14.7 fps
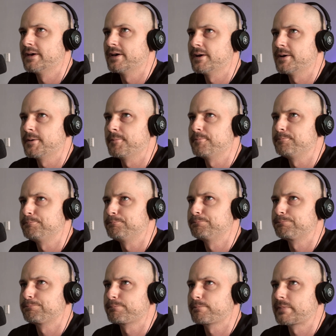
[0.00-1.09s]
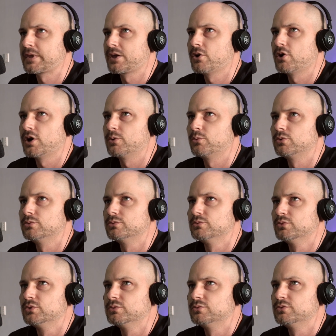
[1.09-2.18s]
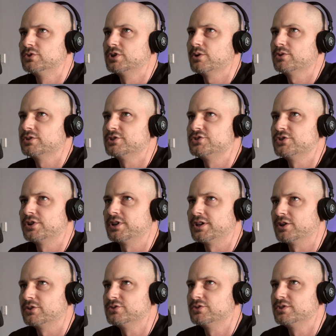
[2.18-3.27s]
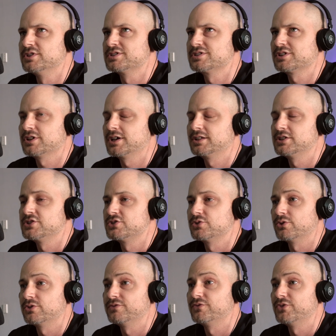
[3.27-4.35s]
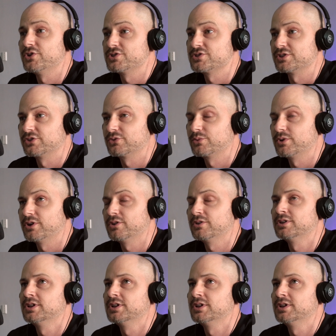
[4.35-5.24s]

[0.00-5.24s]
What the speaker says: all right, we'll go on the journey. I'll do the slightly shortened version as well.